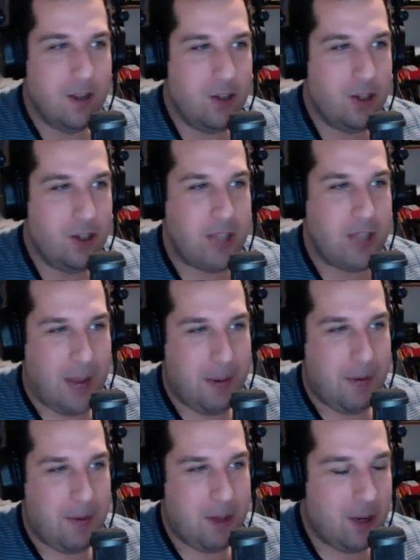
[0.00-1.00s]
just stop
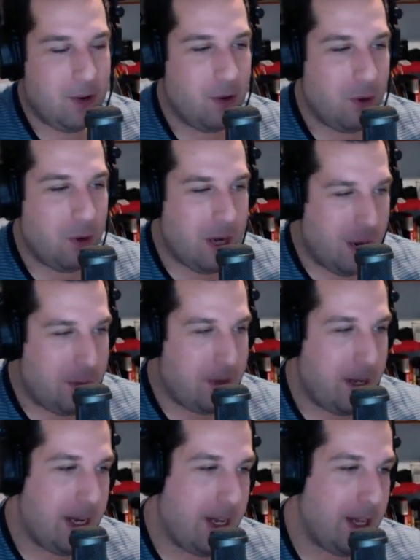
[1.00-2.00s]
everything you're doing,
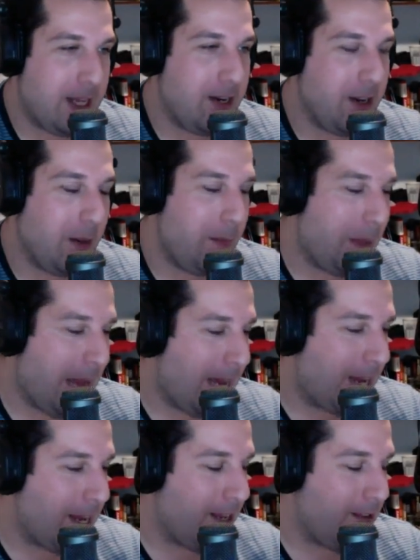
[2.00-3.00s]
update, and then come
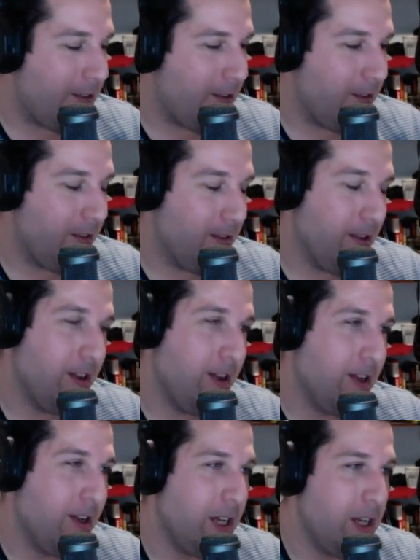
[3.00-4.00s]
back and
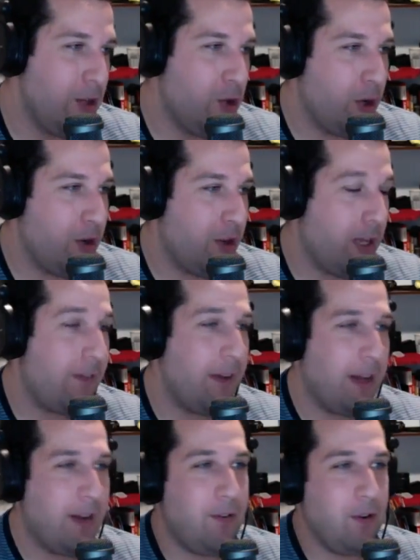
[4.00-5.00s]
enjoy your life.
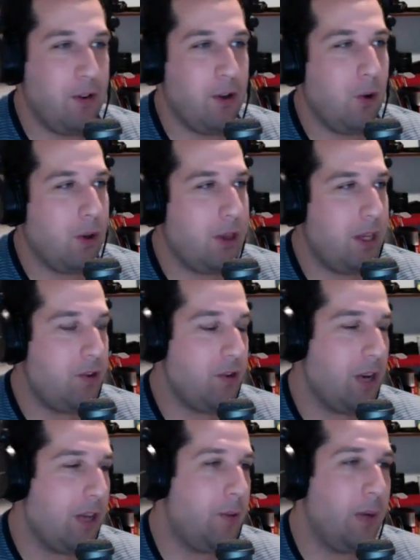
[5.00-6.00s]
And if you're in the Northeast, you're
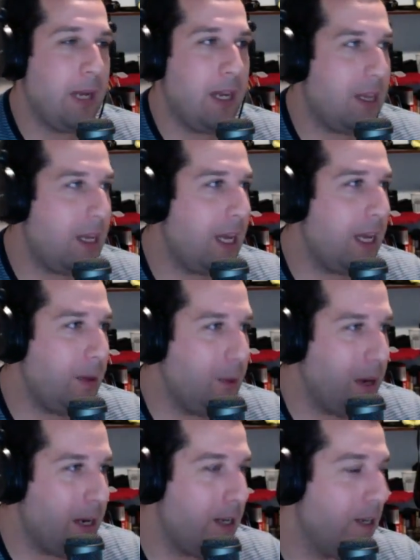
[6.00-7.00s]
not doing anything
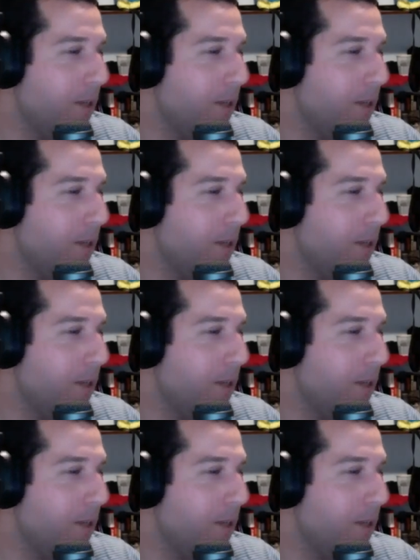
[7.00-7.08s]
anyway.